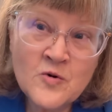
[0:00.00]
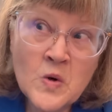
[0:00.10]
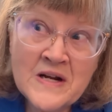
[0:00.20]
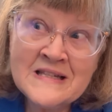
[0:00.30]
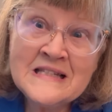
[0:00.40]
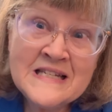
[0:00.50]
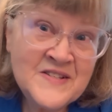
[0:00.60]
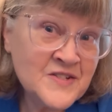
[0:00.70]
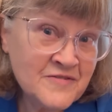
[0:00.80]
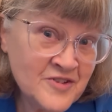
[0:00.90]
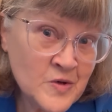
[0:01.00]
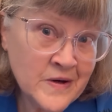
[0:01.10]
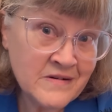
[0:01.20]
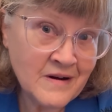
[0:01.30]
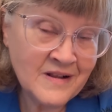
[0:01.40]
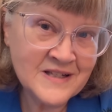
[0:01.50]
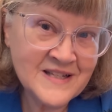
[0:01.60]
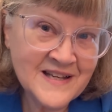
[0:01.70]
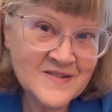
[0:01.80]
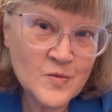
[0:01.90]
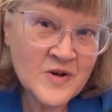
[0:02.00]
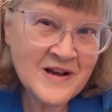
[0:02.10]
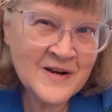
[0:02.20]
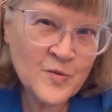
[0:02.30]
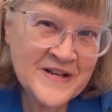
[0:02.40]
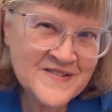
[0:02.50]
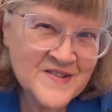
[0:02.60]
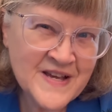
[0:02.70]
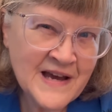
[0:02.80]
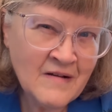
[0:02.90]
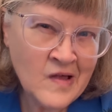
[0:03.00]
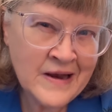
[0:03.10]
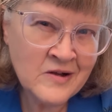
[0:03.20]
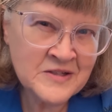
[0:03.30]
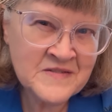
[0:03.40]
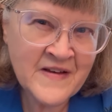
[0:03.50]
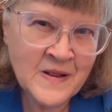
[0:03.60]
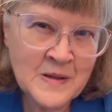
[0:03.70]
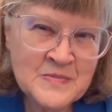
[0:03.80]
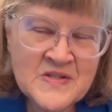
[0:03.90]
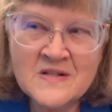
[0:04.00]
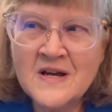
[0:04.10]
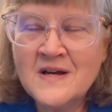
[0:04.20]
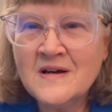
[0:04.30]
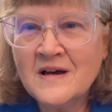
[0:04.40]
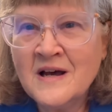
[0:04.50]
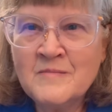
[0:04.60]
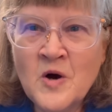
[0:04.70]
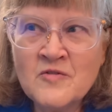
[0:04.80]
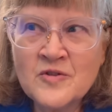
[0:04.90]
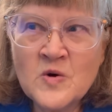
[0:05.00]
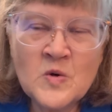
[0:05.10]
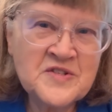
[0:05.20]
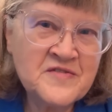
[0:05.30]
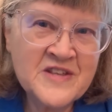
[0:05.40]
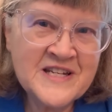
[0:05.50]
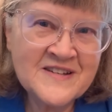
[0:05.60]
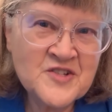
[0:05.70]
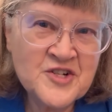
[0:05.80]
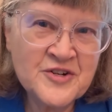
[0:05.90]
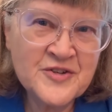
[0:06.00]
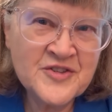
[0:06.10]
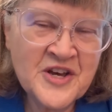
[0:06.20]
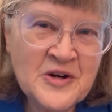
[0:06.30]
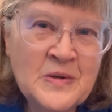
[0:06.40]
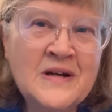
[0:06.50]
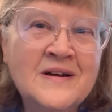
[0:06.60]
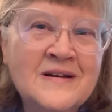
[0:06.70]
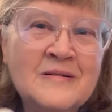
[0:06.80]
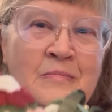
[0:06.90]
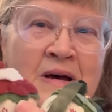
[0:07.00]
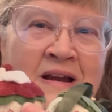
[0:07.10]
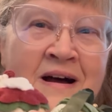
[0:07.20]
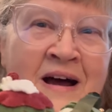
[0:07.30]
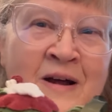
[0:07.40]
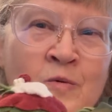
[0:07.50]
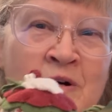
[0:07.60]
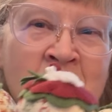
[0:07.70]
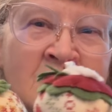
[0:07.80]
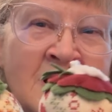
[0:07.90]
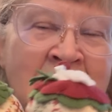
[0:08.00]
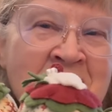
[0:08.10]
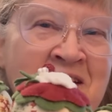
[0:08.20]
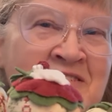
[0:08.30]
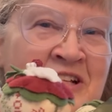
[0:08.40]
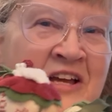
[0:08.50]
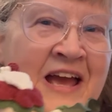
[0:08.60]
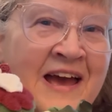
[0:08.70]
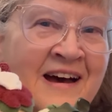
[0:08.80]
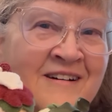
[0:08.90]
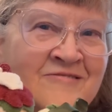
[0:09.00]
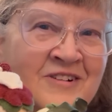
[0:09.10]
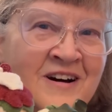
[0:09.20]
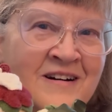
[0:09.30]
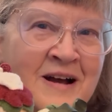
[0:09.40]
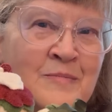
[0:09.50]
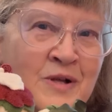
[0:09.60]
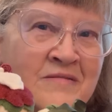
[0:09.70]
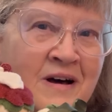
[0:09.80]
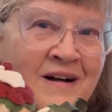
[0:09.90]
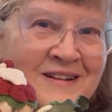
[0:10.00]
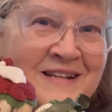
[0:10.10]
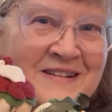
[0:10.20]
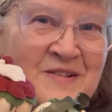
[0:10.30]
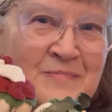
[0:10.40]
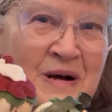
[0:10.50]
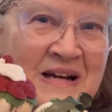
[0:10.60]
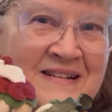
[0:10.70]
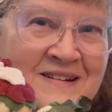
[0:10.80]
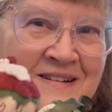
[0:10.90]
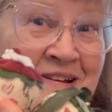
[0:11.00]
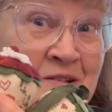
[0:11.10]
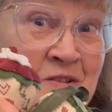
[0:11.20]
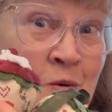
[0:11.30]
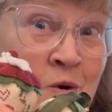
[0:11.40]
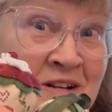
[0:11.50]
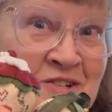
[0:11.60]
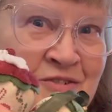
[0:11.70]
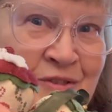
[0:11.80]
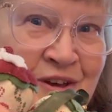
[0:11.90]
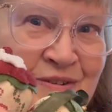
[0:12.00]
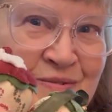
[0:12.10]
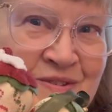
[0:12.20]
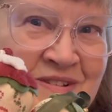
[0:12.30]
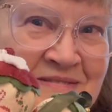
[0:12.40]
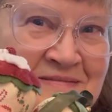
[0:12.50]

for at least a few other holidays. We'll kind of wait and see how that all develops over the course of the next year or so. But I definitely have a couple of the holidays in mind. So watch for those.